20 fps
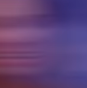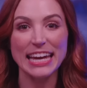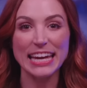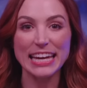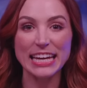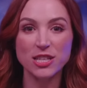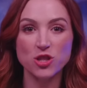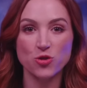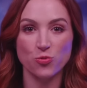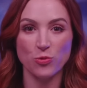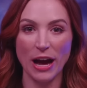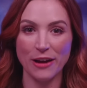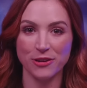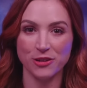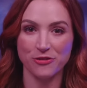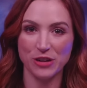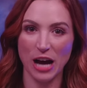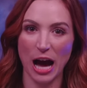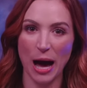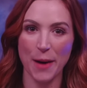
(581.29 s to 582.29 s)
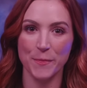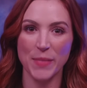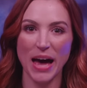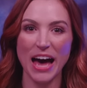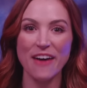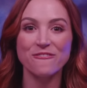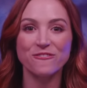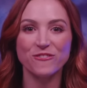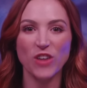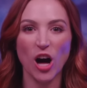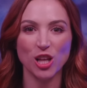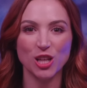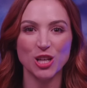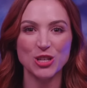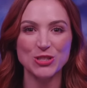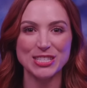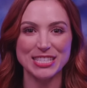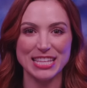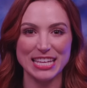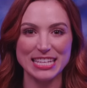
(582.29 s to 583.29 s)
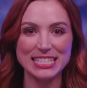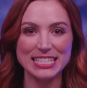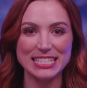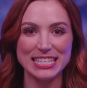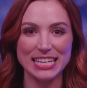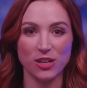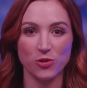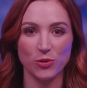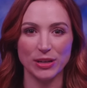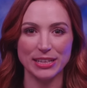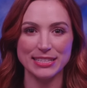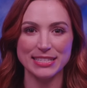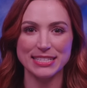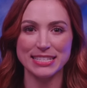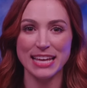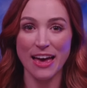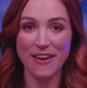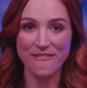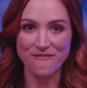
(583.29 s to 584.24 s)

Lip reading: Each round of combat follows this sequence.